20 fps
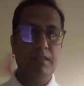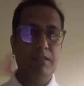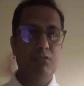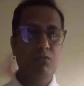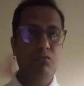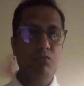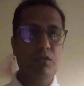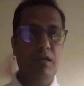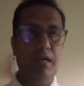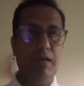
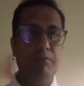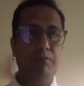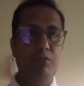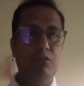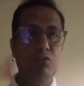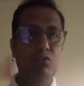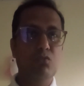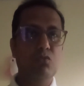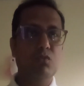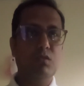you have
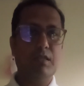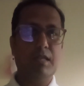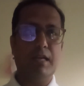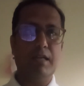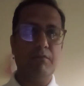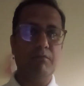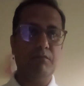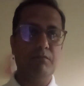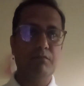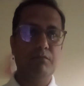no
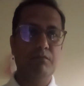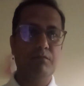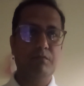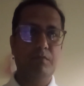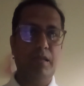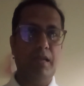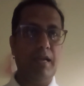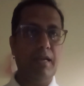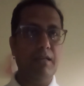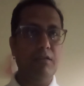time,
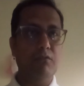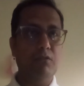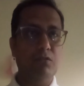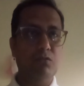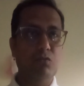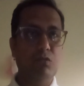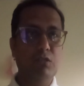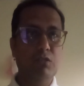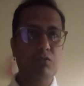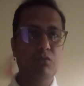and you're
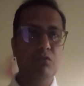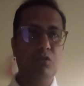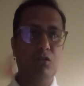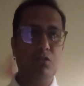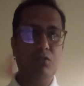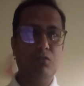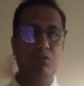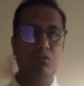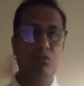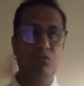going to
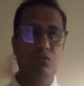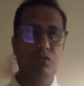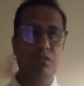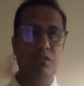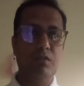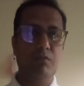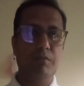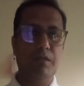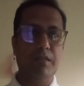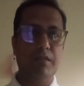not lose
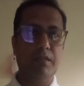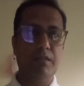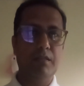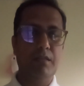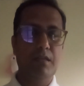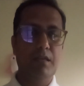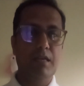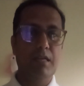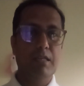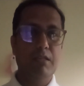your money.
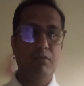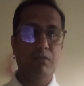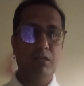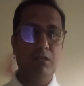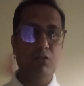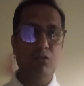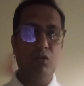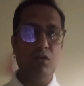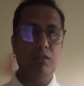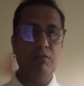You are
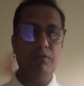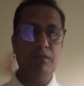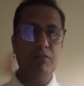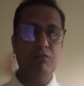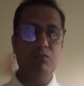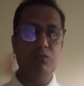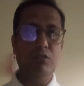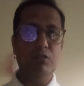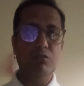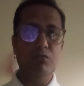not even
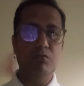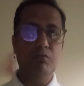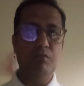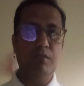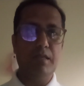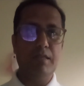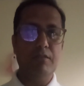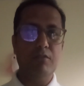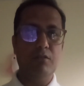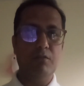going to
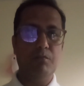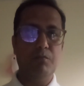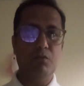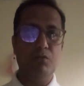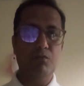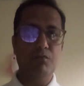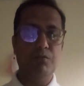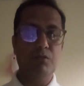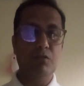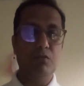make your
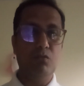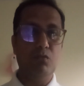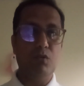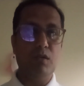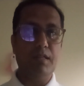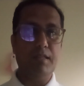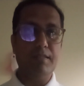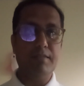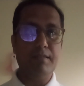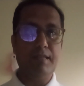portfolio
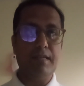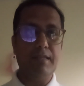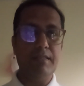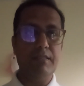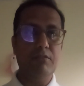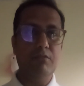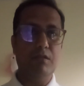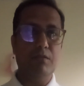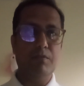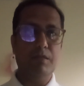what
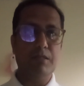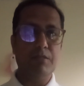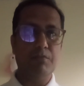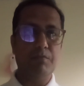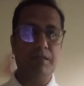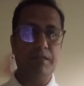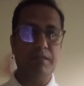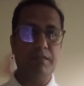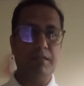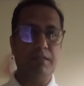exactly you have
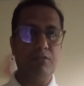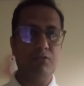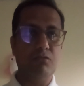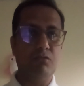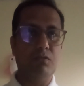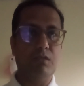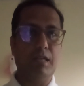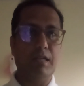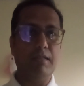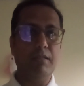expected.
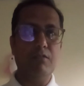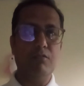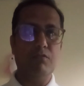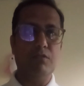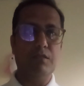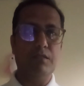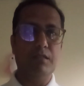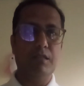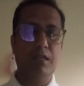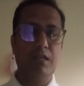So that is
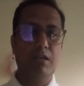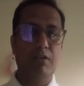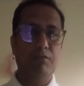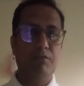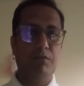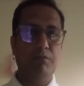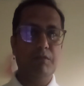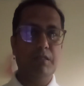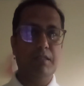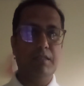what,
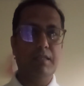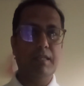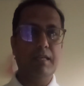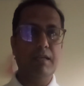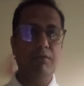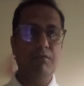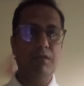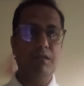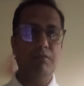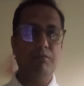from the
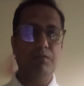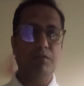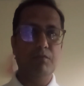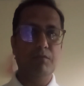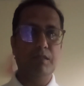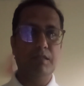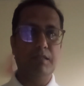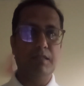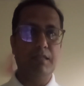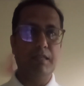day one, from
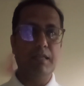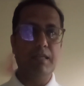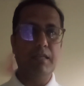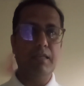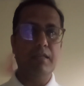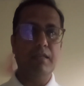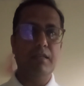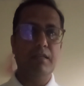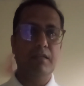the day